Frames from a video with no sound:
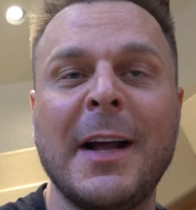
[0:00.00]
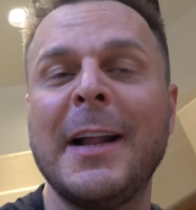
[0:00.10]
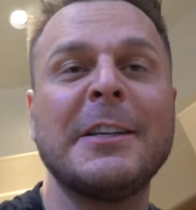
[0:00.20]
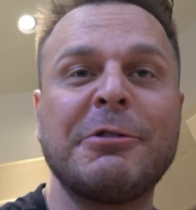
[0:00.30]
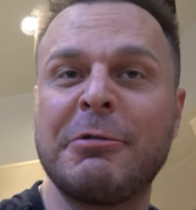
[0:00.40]
And
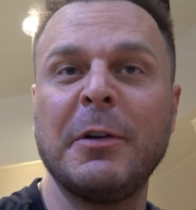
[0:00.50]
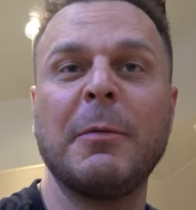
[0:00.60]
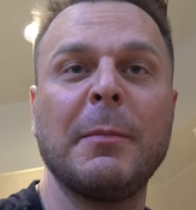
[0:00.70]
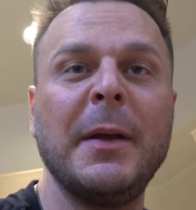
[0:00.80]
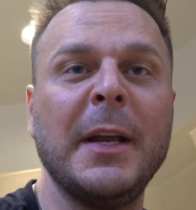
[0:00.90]
that's true
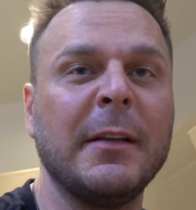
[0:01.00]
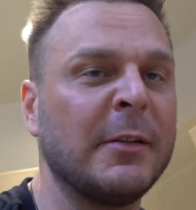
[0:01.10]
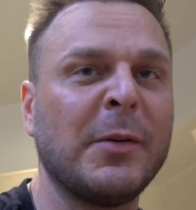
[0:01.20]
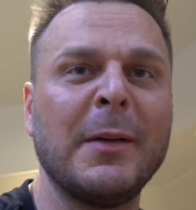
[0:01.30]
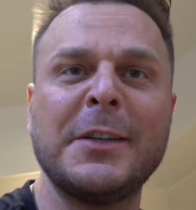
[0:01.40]
with me.
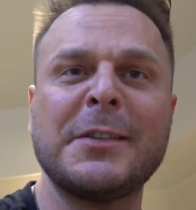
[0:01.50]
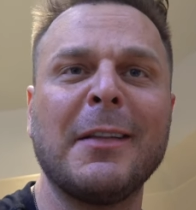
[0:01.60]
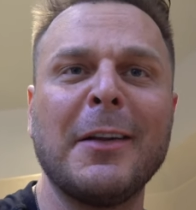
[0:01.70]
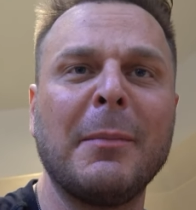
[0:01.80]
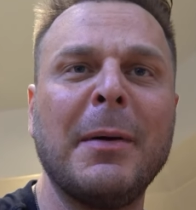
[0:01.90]
There's only just a
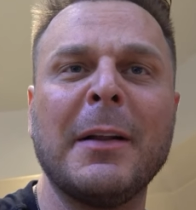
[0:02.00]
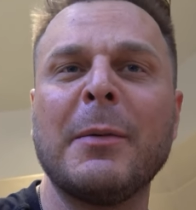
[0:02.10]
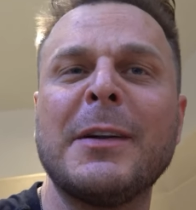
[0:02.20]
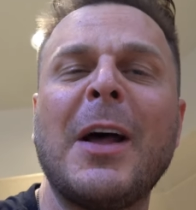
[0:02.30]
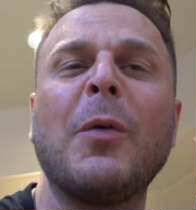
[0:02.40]
little bit,
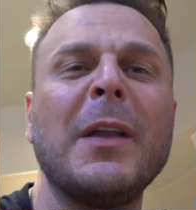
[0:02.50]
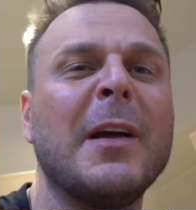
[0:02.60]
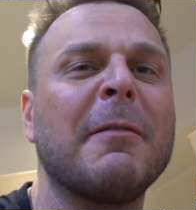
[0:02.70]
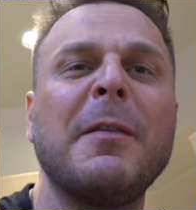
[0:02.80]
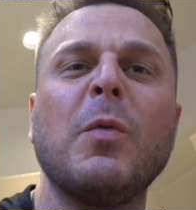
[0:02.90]
there's only
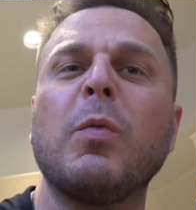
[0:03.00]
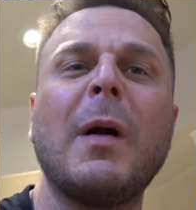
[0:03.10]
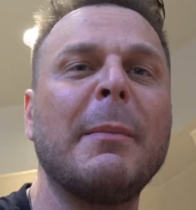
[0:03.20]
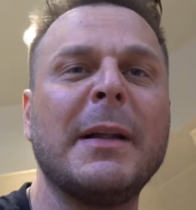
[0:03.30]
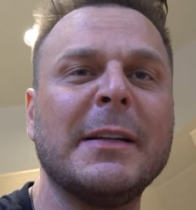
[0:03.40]
a few
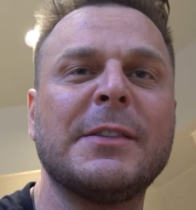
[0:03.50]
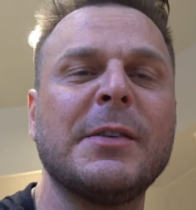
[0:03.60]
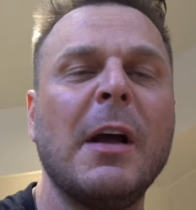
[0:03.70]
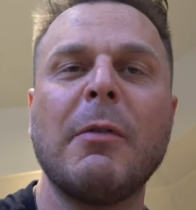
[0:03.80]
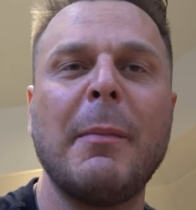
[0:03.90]

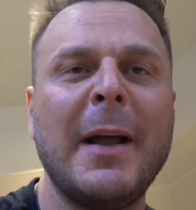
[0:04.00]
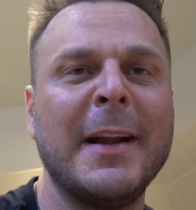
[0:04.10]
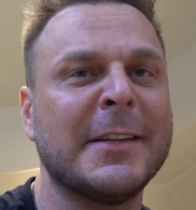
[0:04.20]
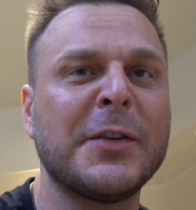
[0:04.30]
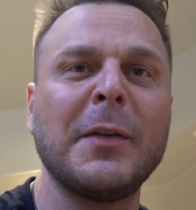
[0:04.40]
remnants
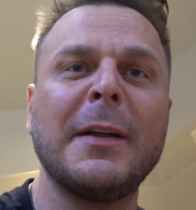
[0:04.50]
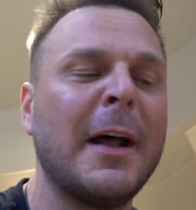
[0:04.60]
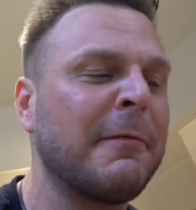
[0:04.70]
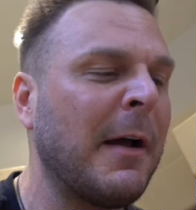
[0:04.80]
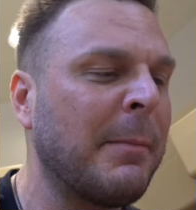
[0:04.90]
remaining, certainly
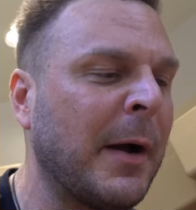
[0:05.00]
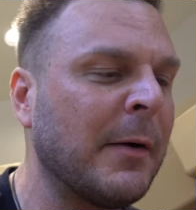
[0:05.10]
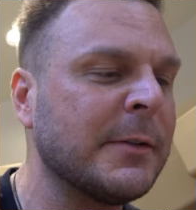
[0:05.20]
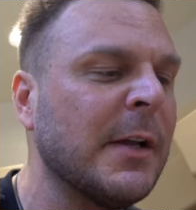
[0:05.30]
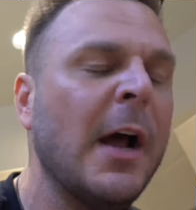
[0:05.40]
not 5
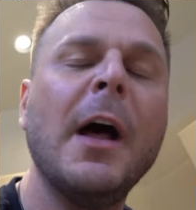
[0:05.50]
pounds.